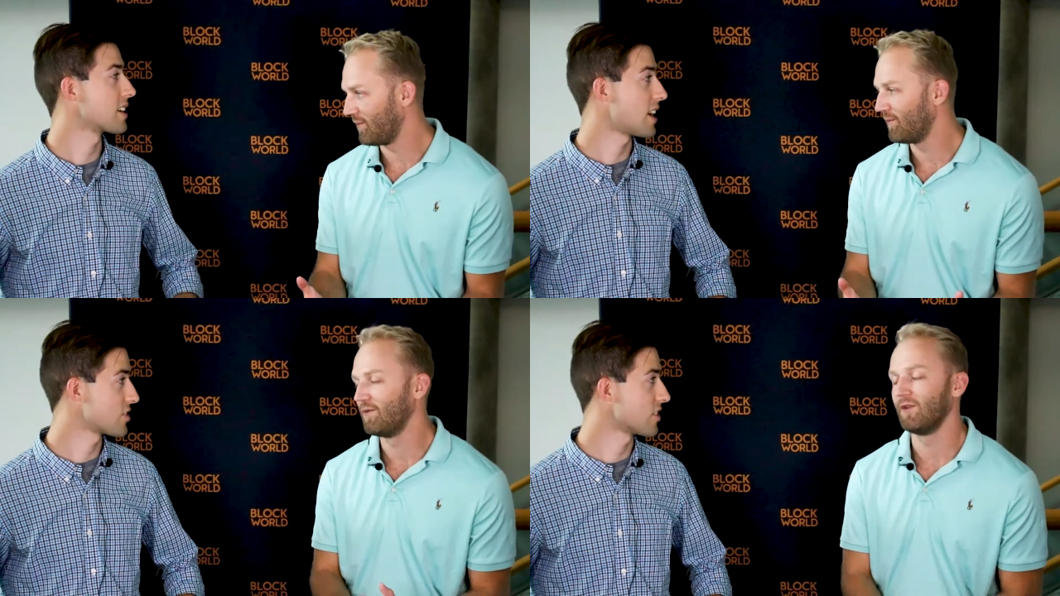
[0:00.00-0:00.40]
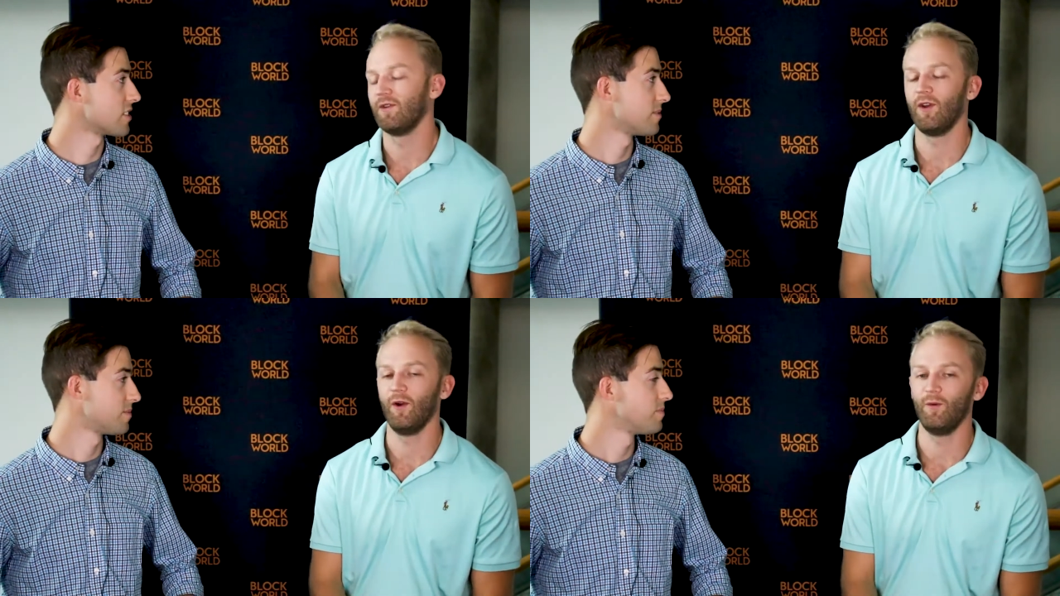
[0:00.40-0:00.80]
Speaker 1: Gotcha.
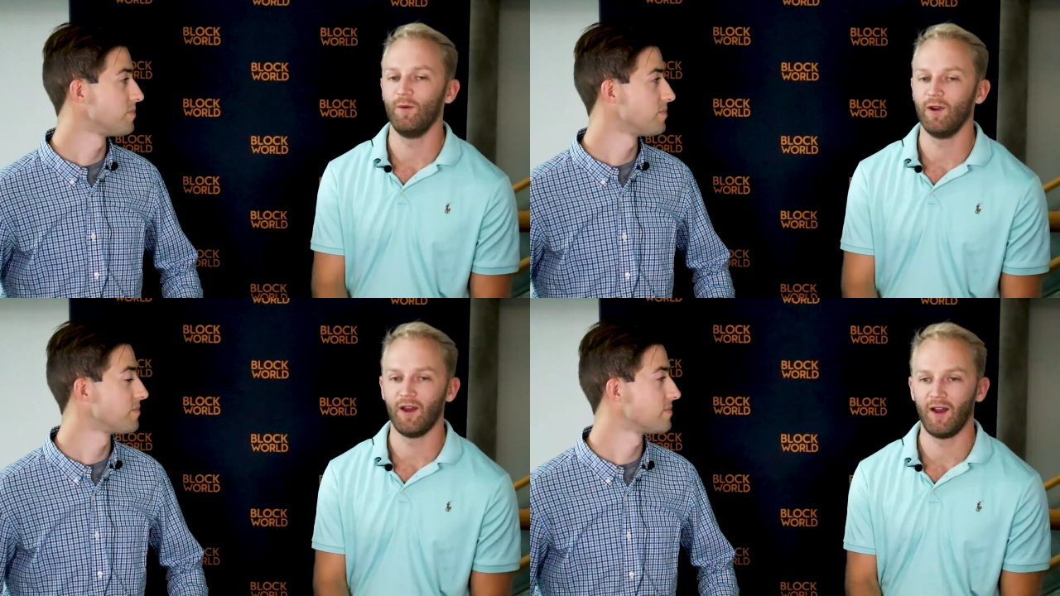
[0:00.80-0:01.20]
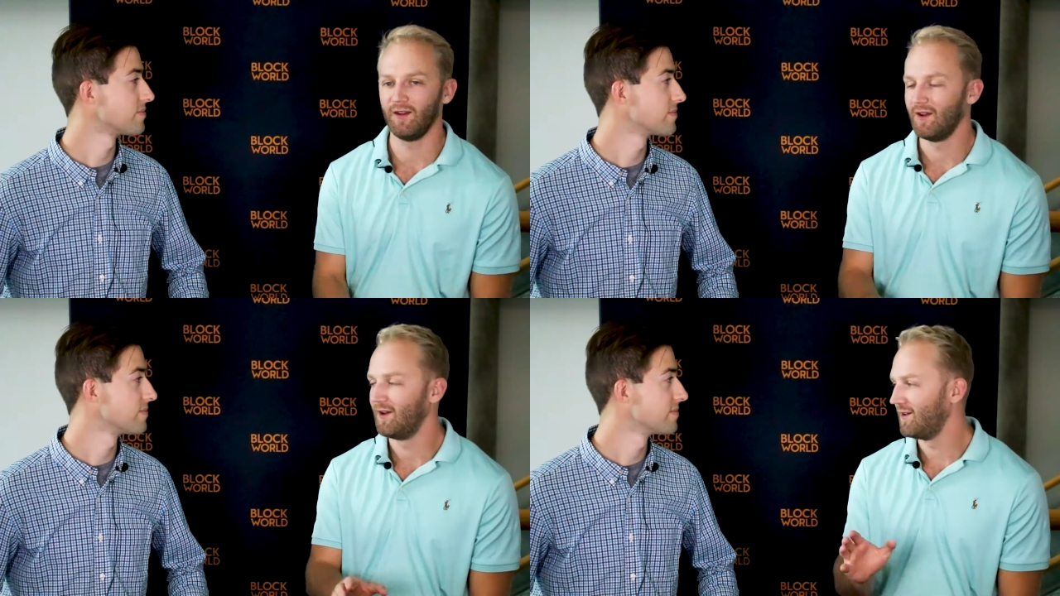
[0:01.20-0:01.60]
So we're not
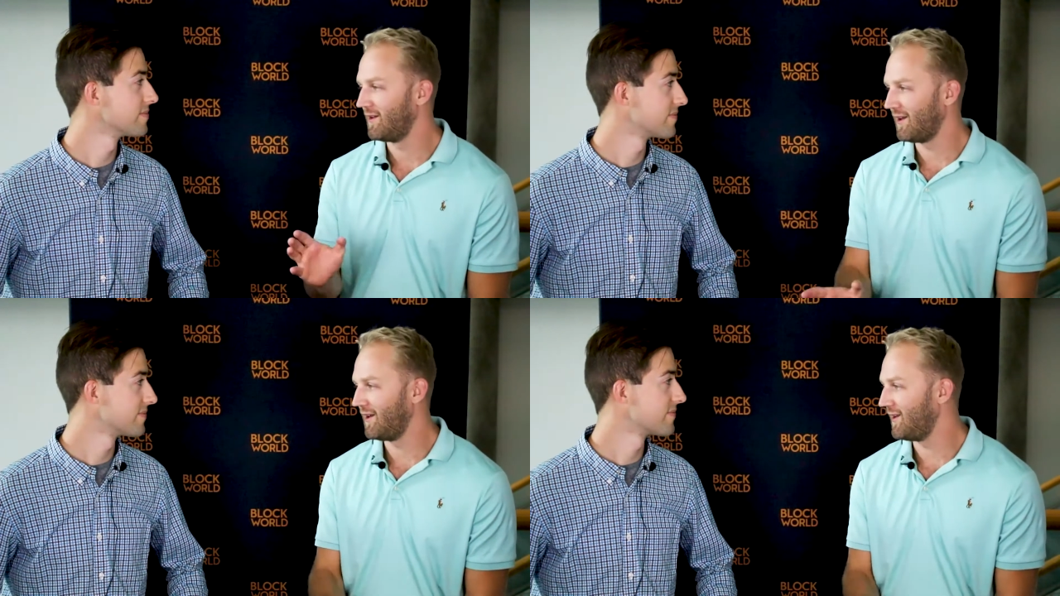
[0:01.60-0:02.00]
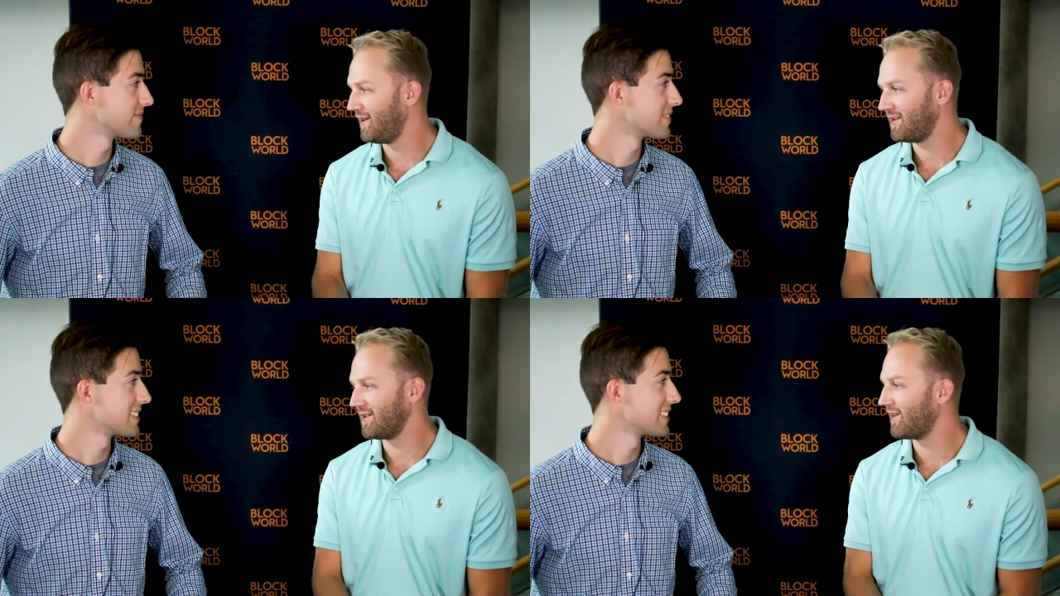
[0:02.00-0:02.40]
taking
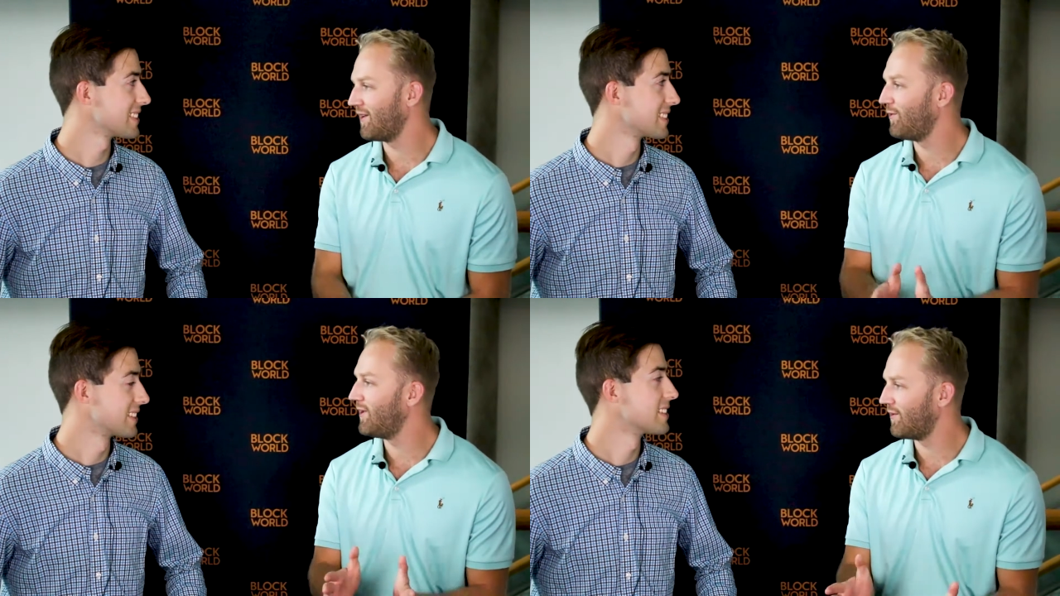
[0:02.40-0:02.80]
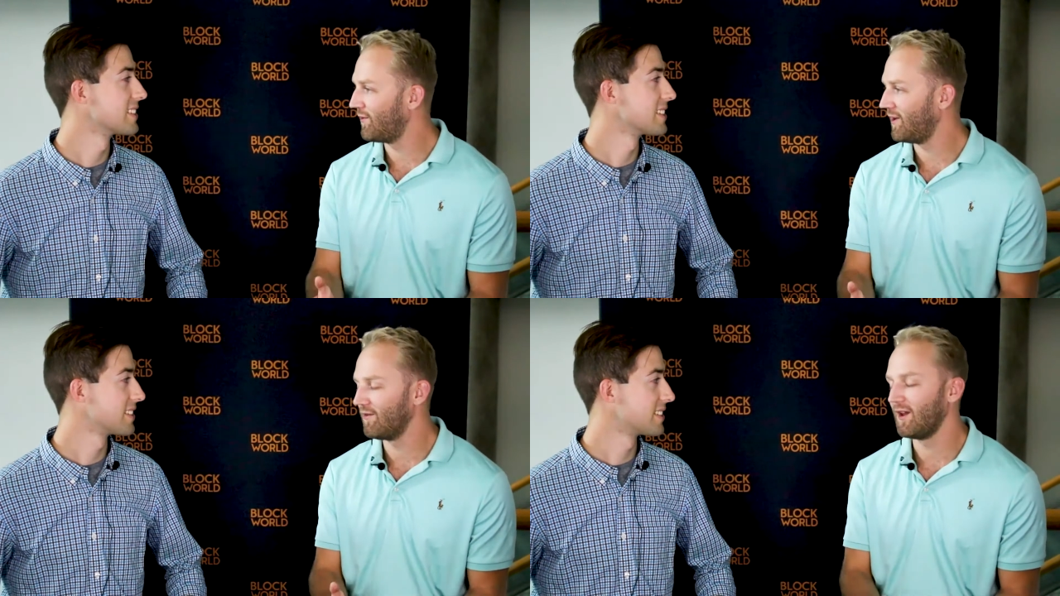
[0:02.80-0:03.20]
any success fees of
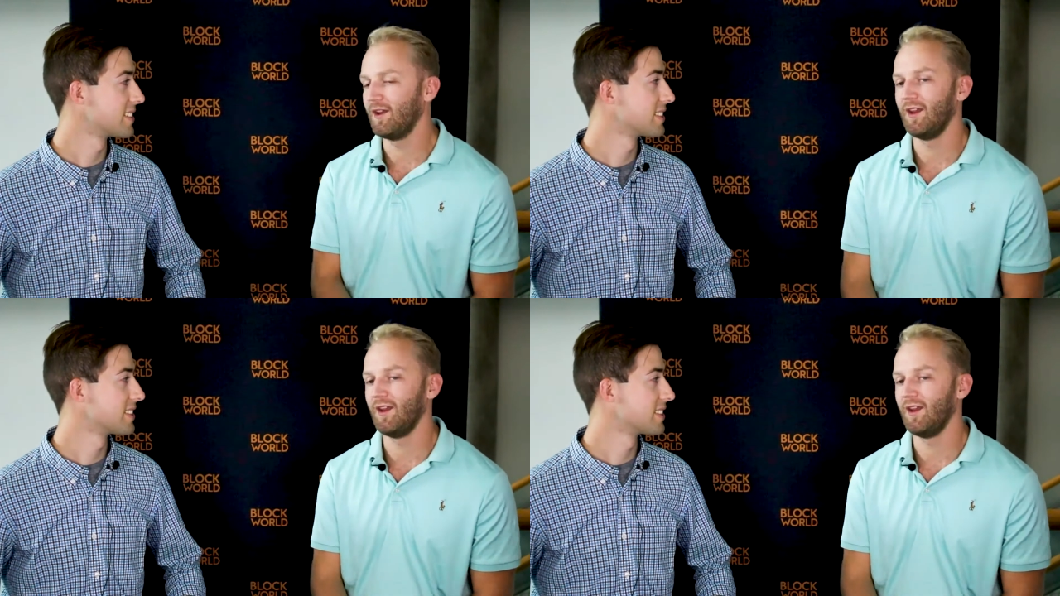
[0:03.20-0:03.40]
any of that